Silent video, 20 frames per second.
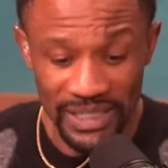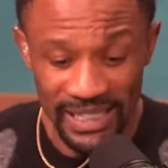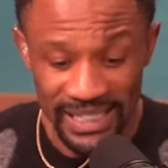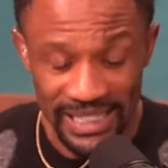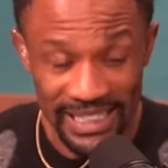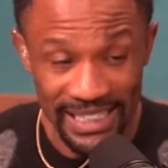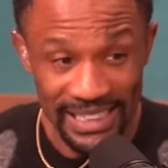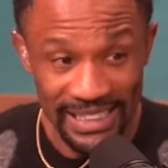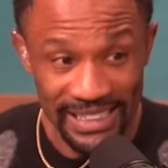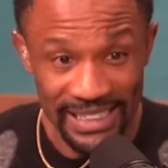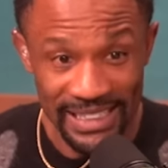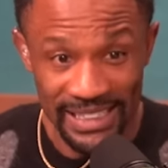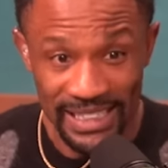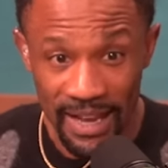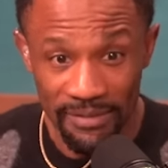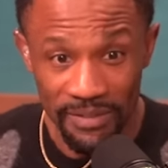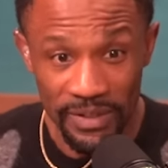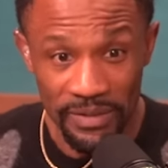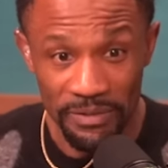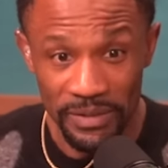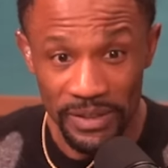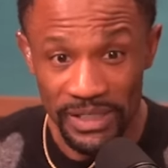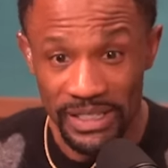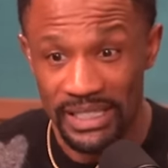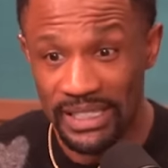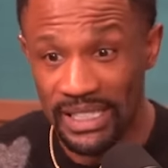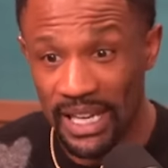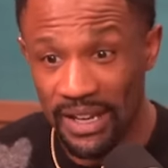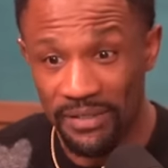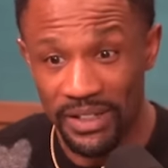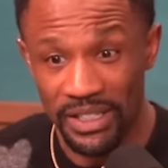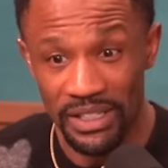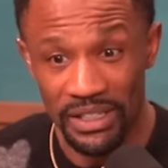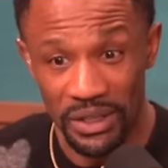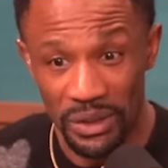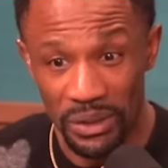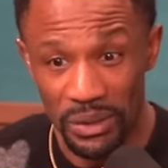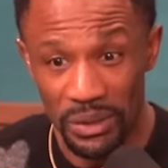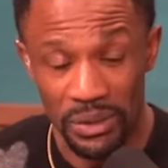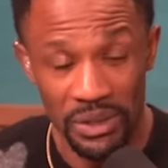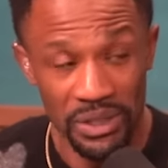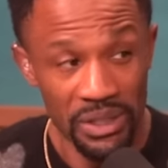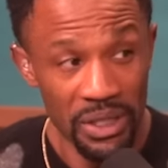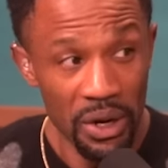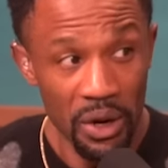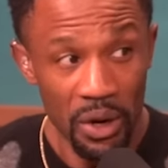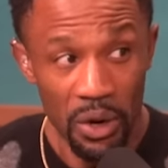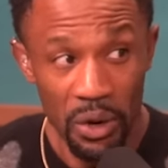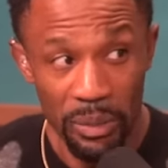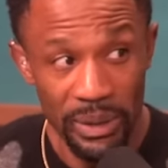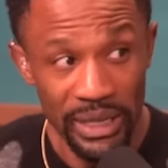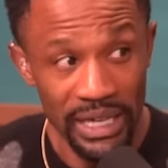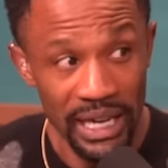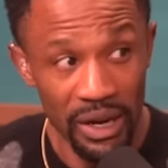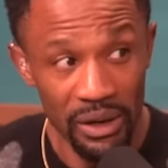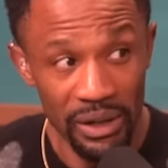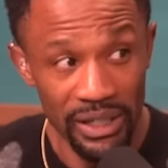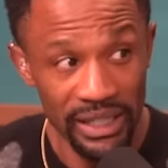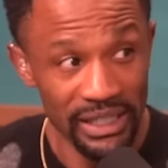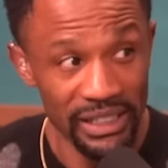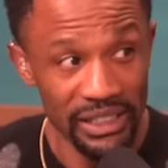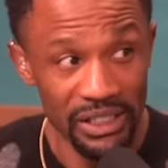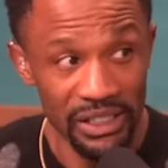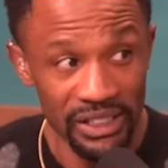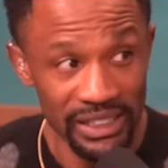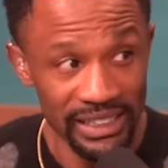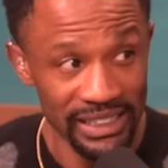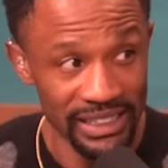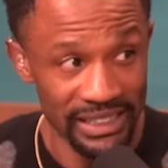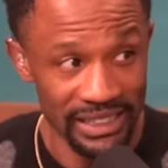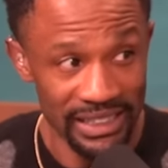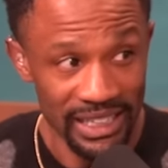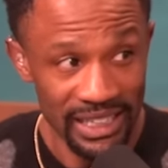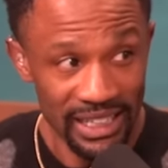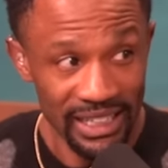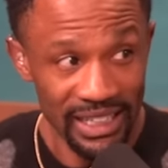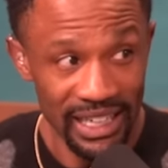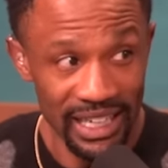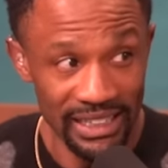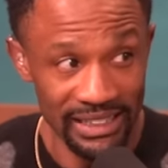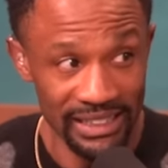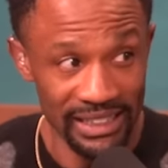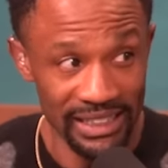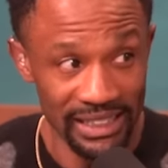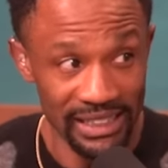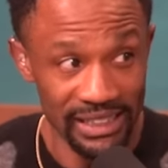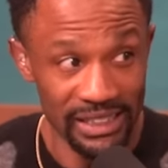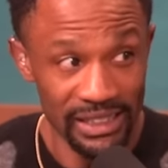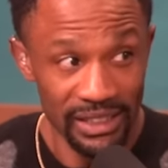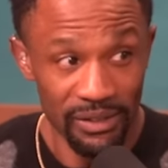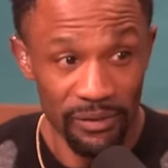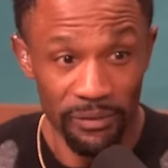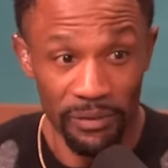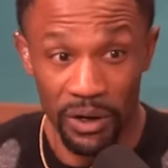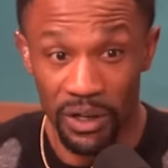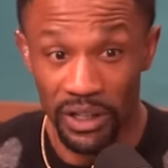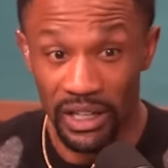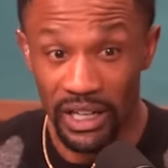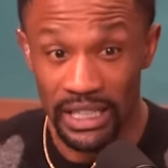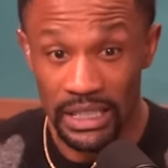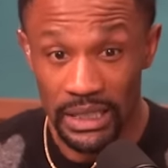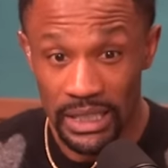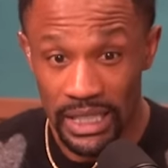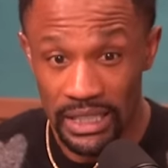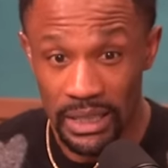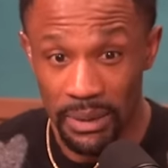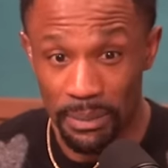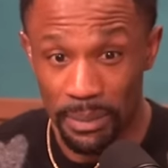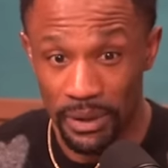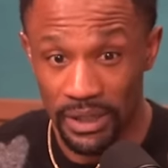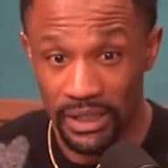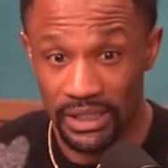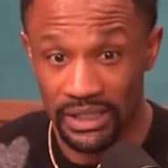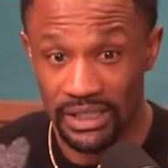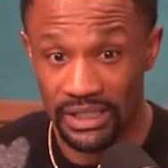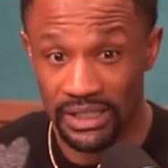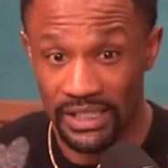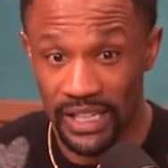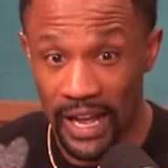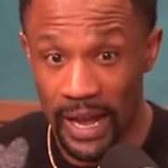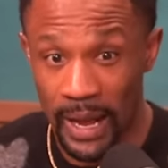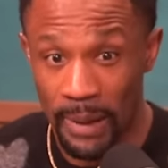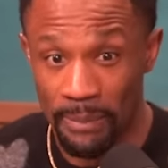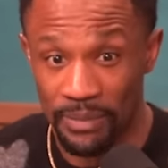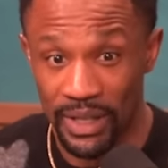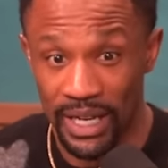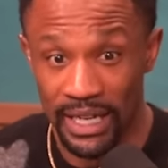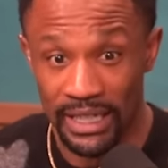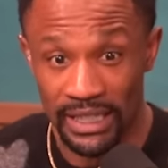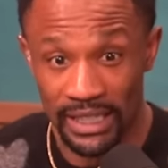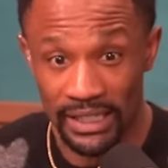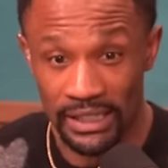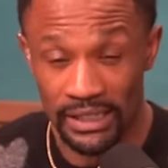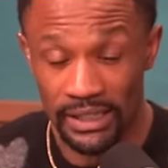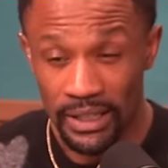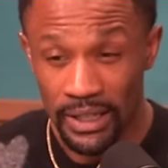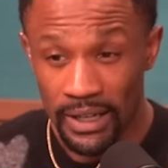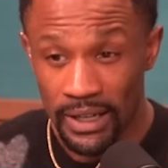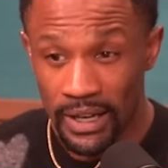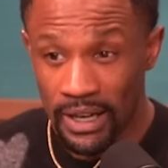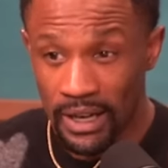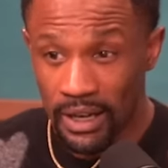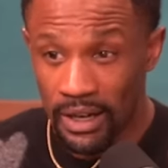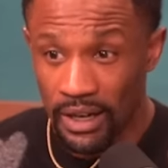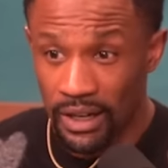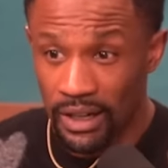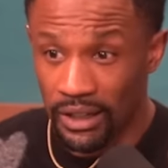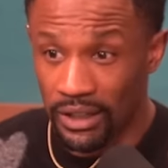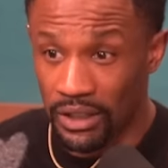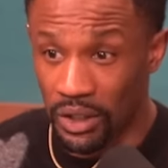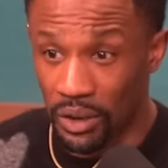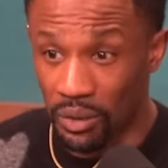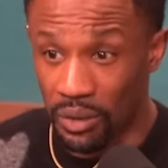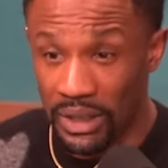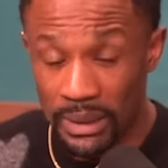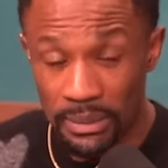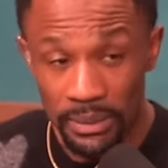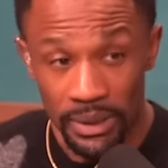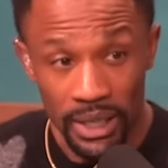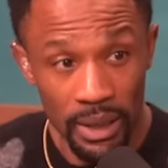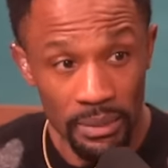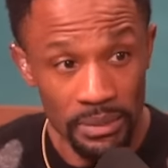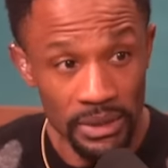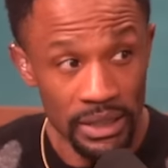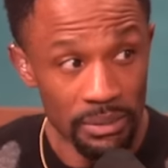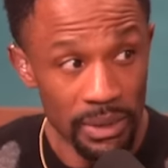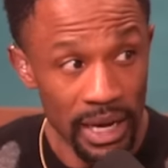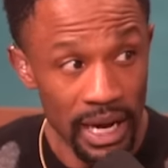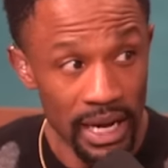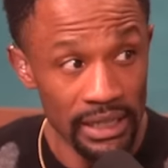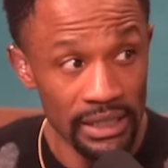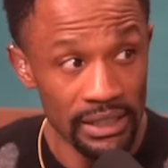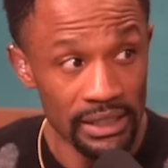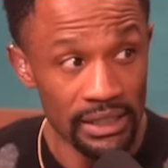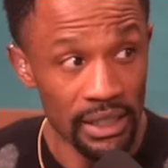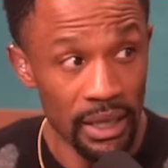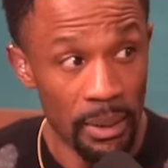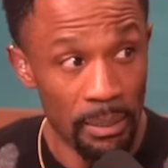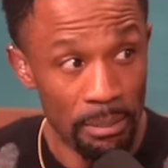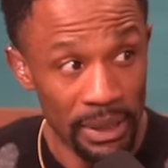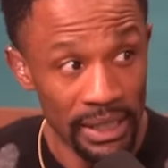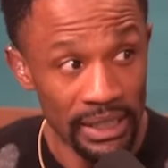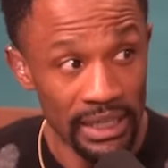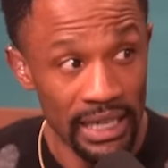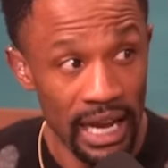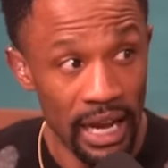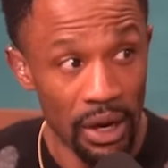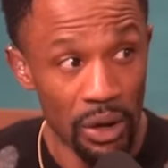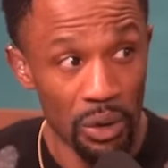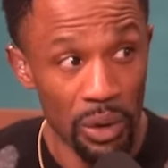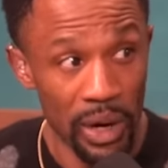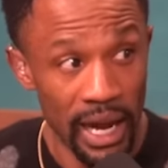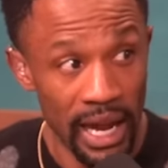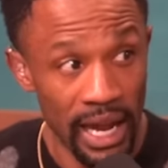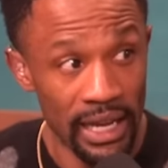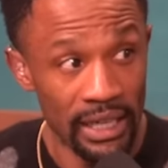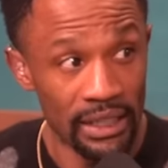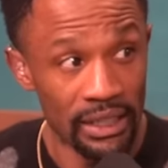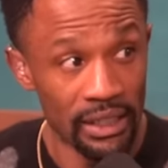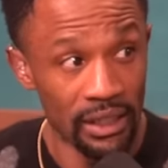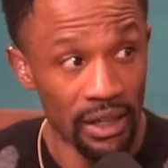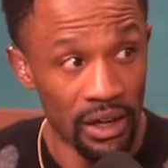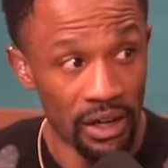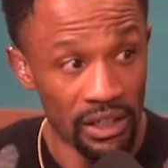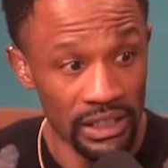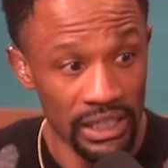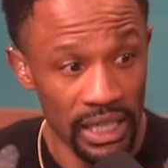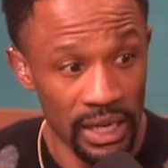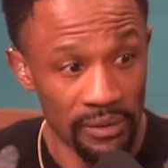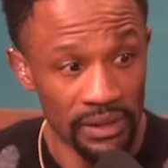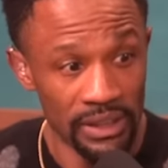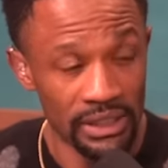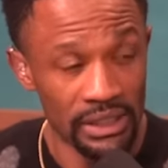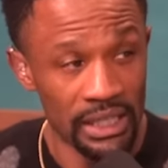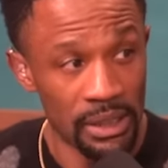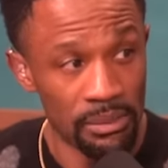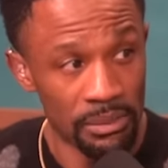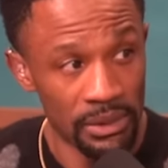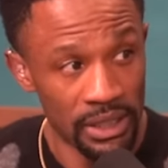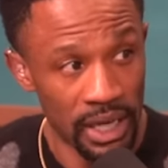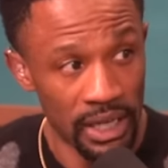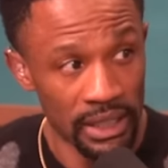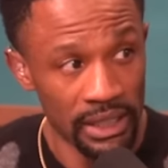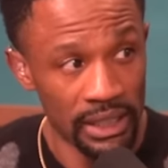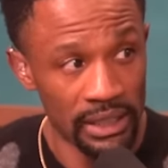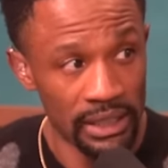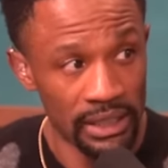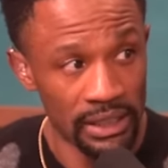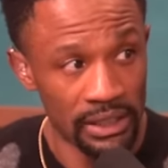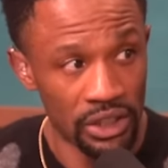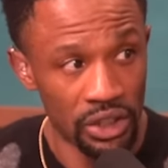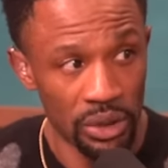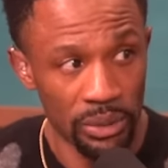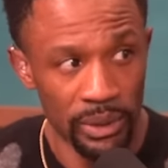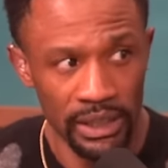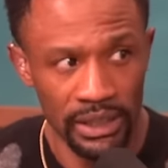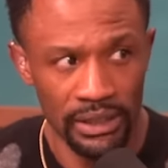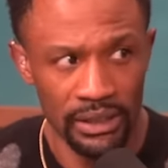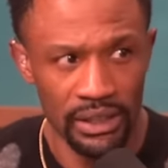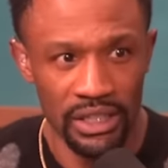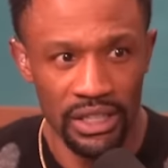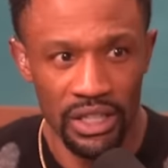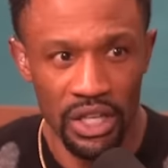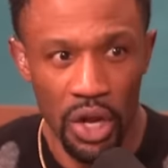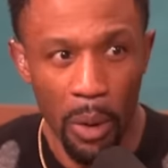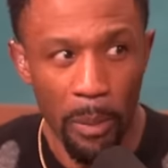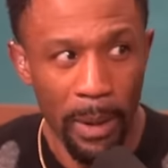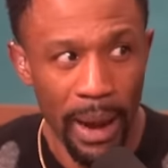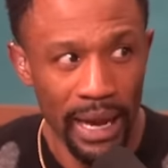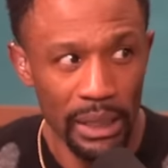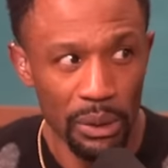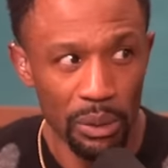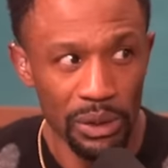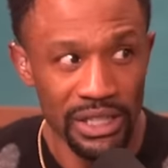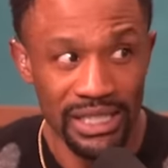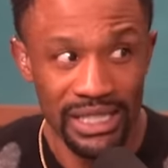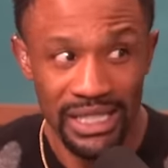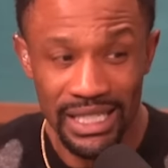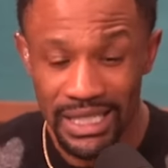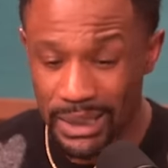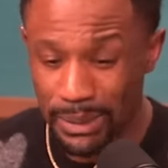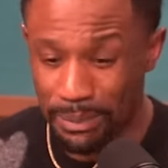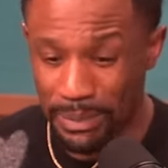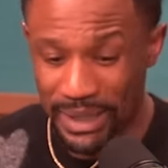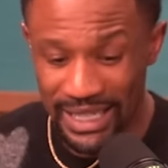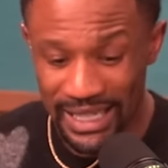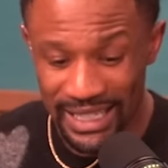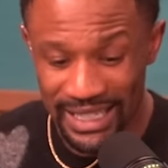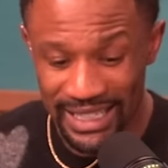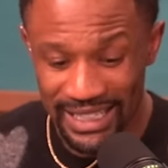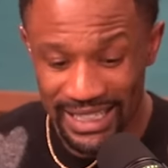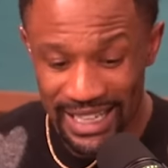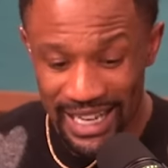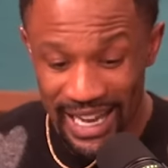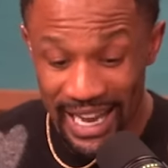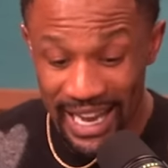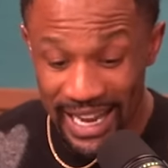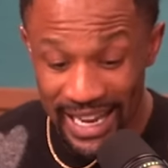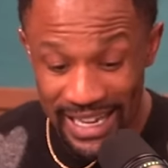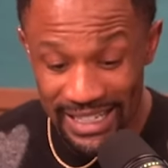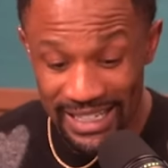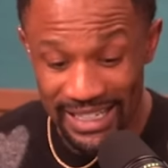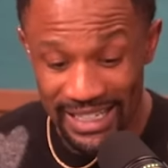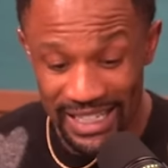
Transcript: see seven foot seven dudes who be out here cooking like yeah. this for extended periods of time. And I guess Kareem comes to mind as a big guy who had longevity. Tim Duncan is too, but nobody was this big yeah.